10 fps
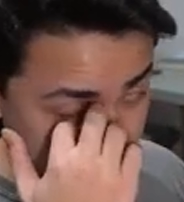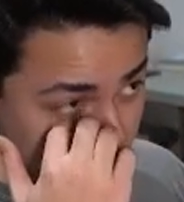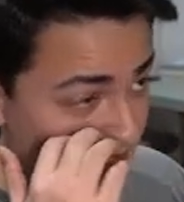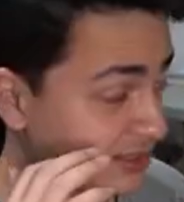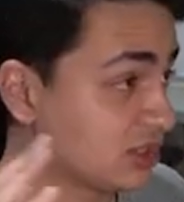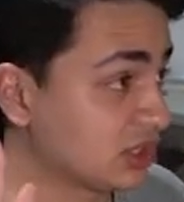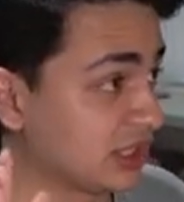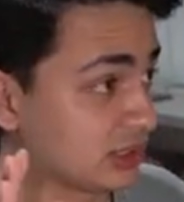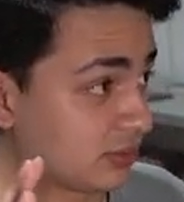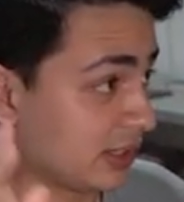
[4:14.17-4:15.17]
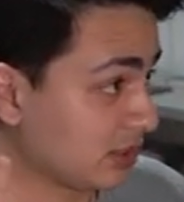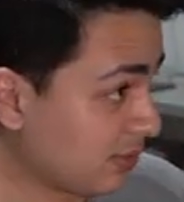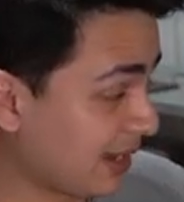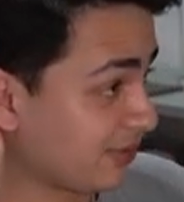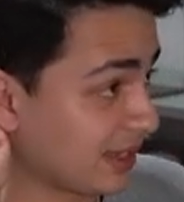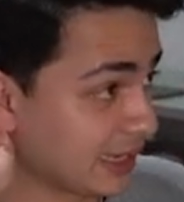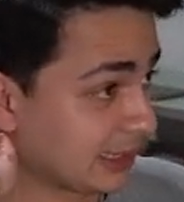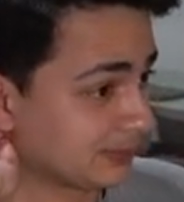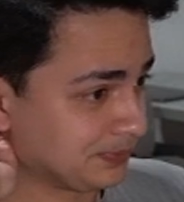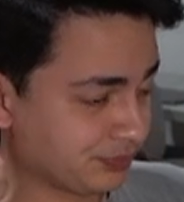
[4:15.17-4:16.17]
that's the gist, right? You have a
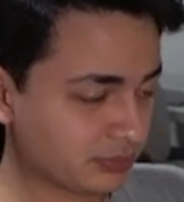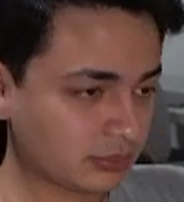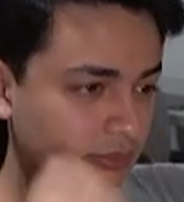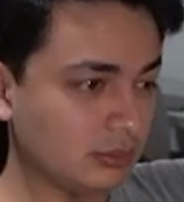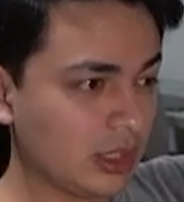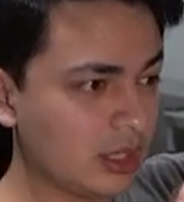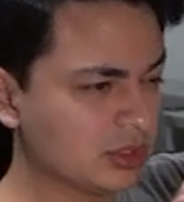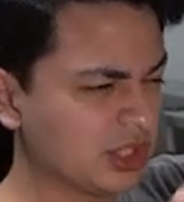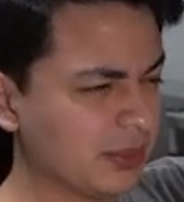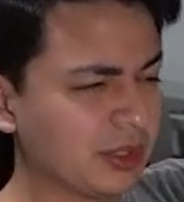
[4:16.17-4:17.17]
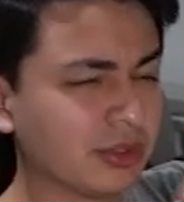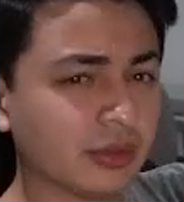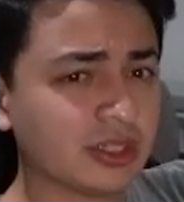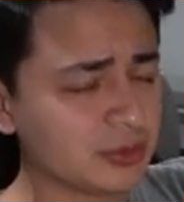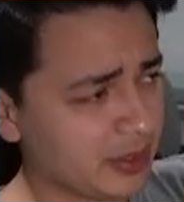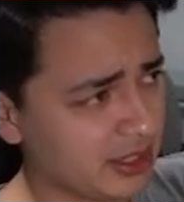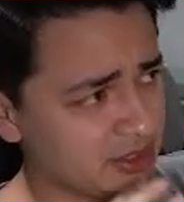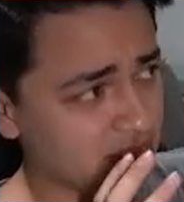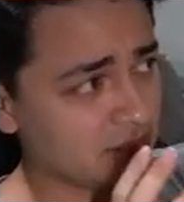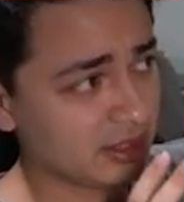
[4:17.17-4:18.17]
shape in 2D
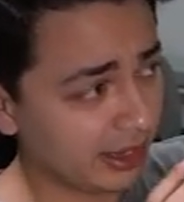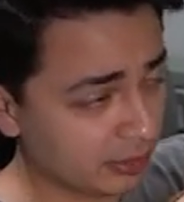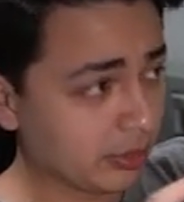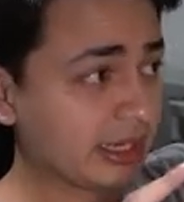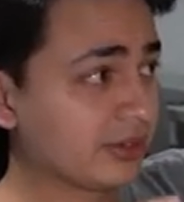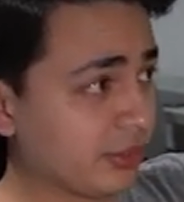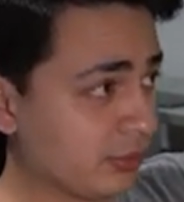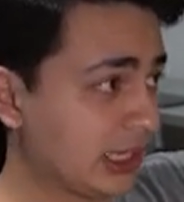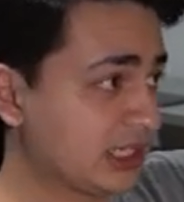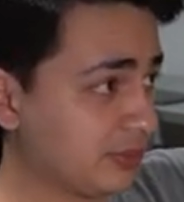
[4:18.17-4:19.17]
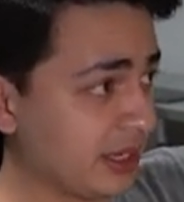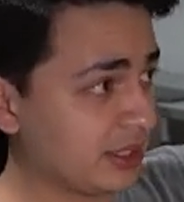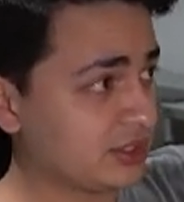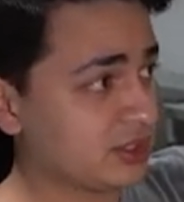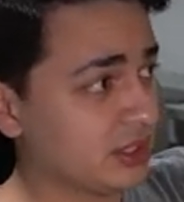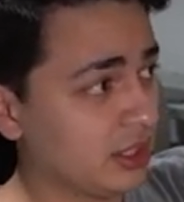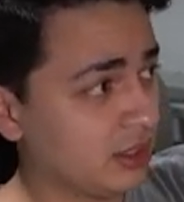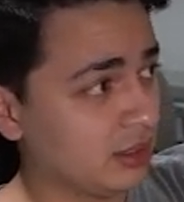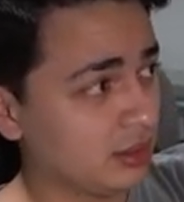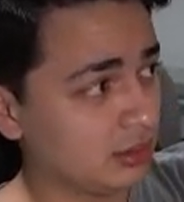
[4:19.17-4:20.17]
space. Now you bring it to 3D space.
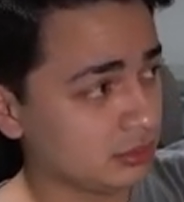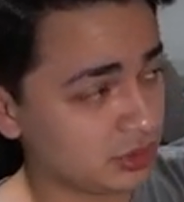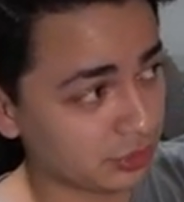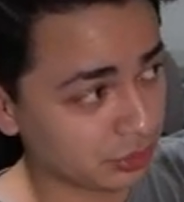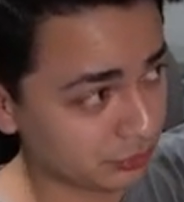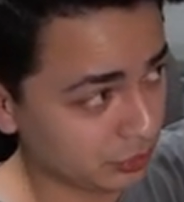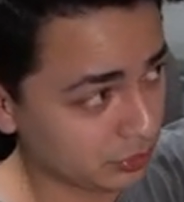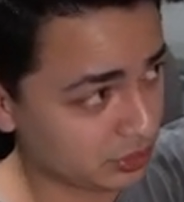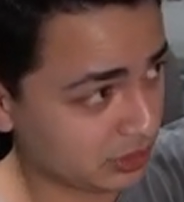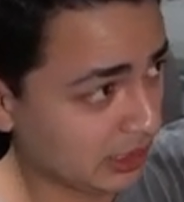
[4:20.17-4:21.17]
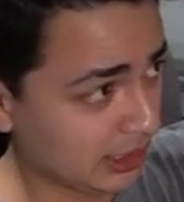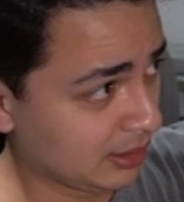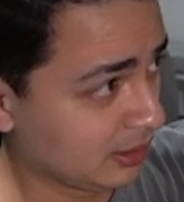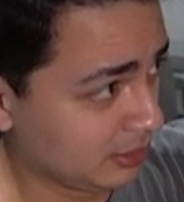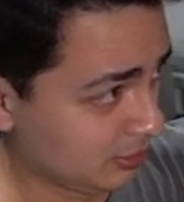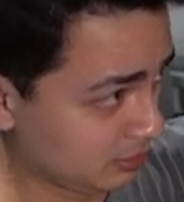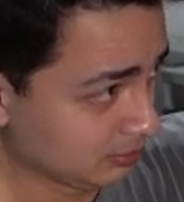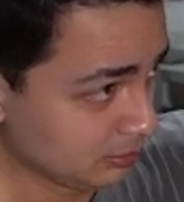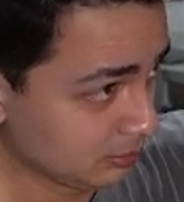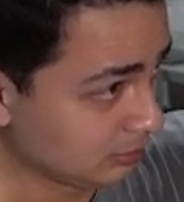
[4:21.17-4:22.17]
So you've used
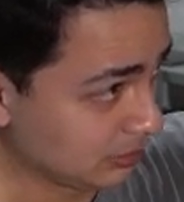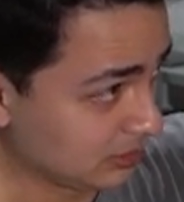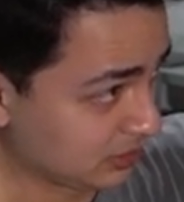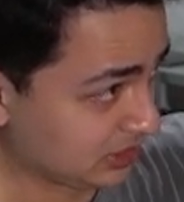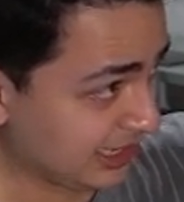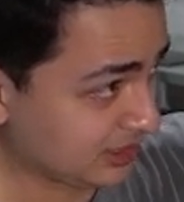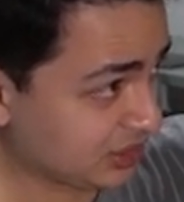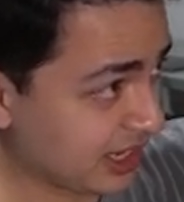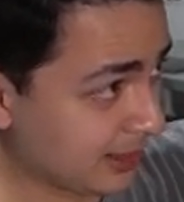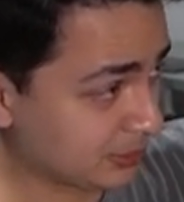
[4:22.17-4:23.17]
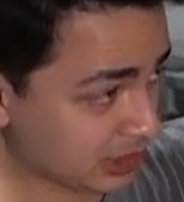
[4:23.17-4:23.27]
the sketch tab to